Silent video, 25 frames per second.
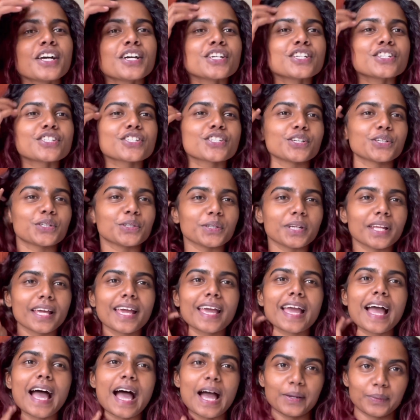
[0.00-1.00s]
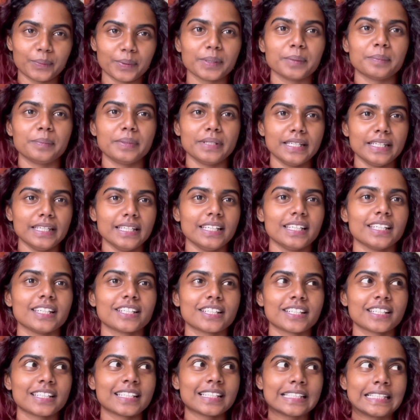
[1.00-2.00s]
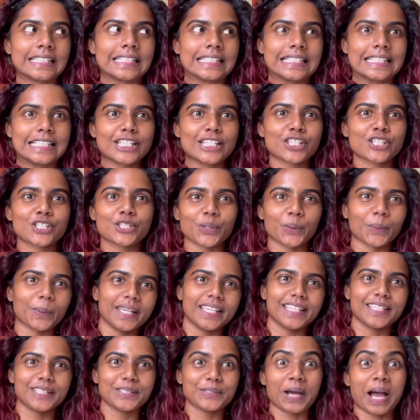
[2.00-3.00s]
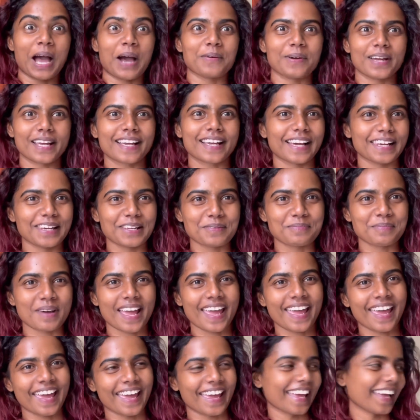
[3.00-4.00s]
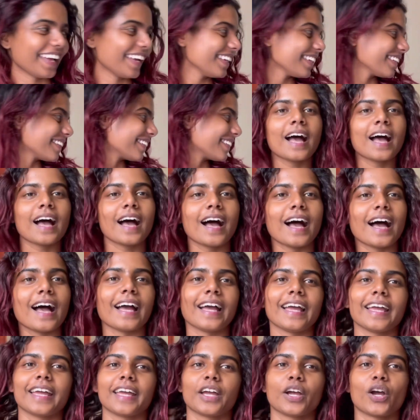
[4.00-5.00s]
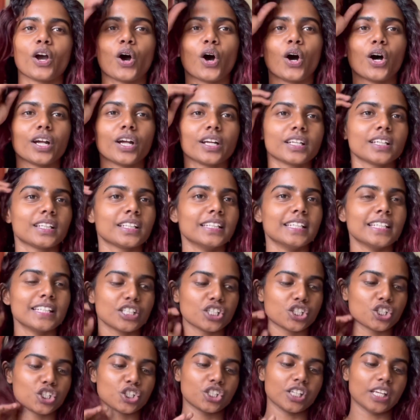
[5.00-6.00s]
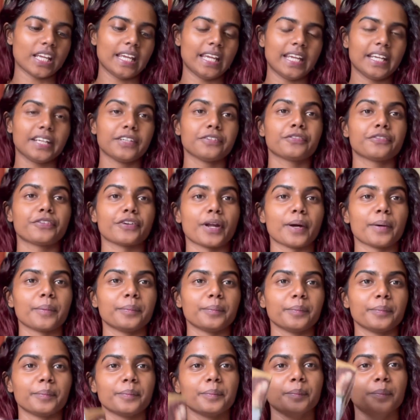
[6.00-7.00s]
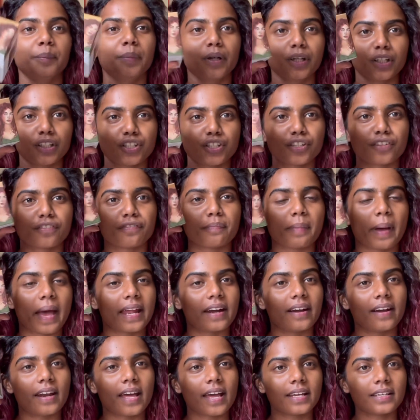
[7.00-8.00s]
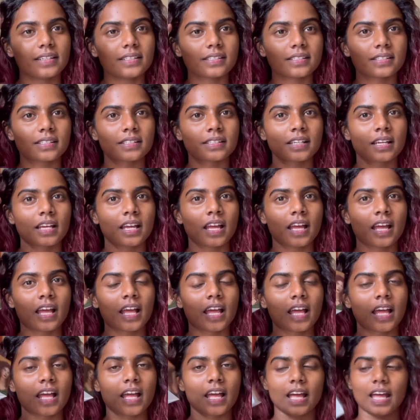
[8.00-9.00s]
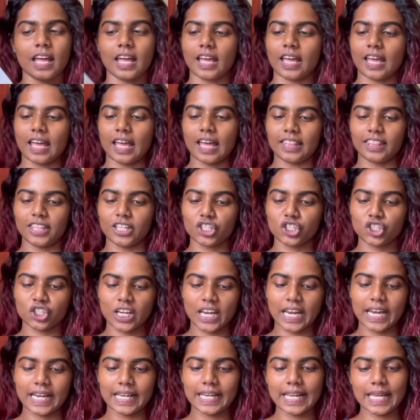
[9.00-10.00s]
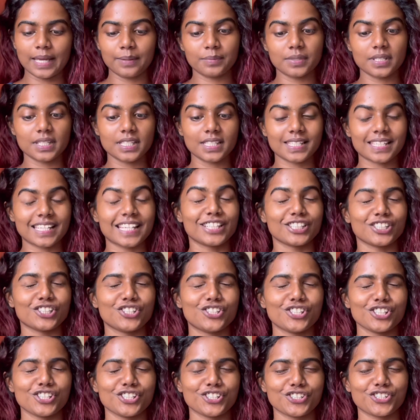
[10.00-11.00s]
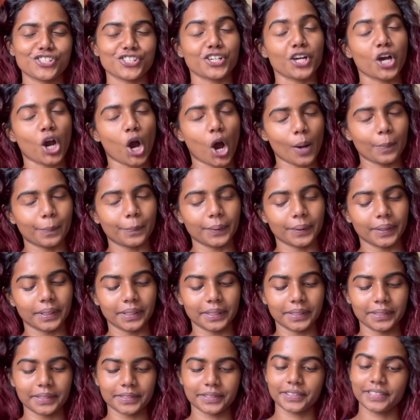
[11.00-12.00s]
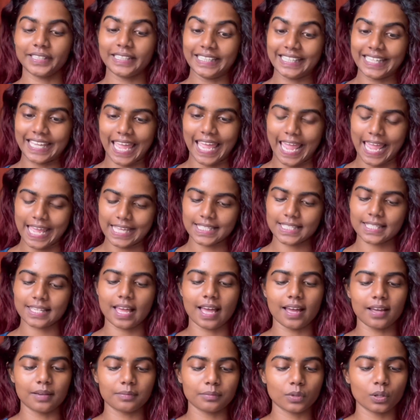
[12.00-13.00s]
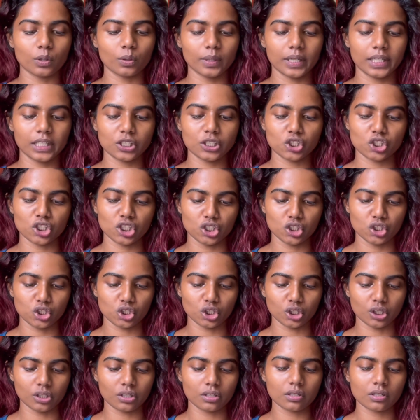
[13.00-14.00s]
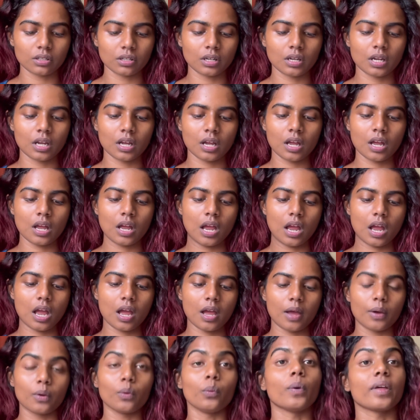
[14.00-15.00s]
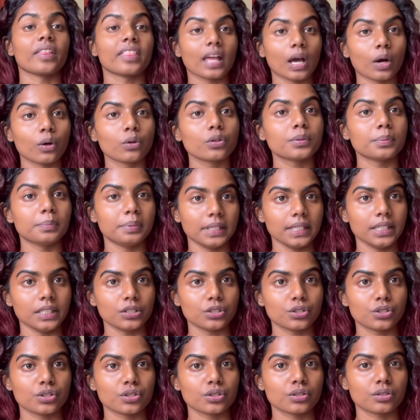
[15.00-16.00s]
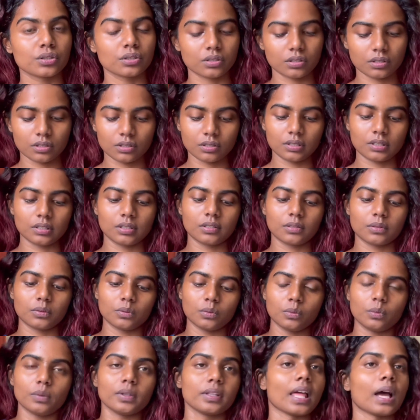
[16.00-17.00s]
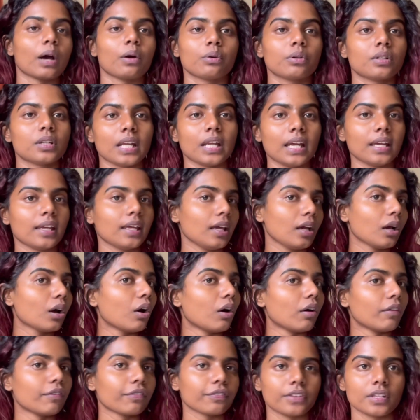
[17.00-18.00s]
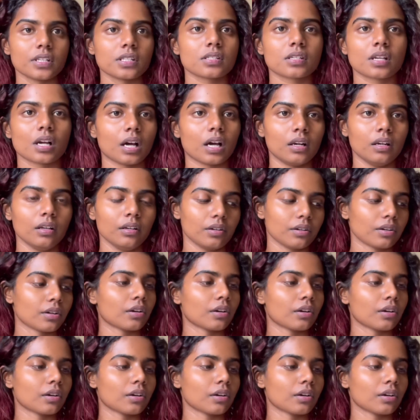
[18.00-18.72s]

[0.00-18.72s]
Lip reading: So today I will be showing you how I color my hair. I got this shade from Birds of Paradise and the shade name is Ginger Copper. Yes, I'm going ginger without bleach, without taking off this color.